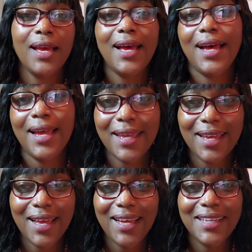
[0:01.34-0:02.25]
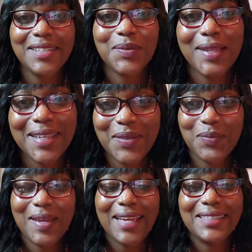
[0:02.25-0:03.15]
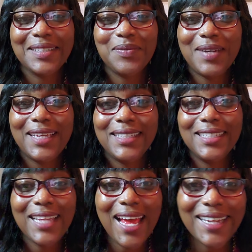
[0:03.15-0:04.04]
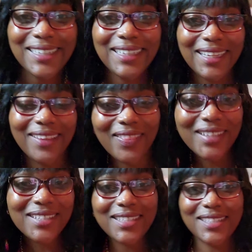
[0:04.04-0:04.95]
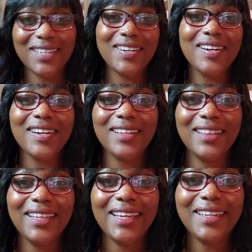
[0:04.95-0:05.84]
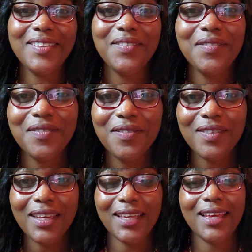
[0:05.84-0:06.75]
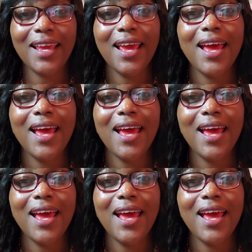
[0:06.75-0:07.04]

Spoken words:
Hi guys, welcome back to my channel, and this is your girl Lady V.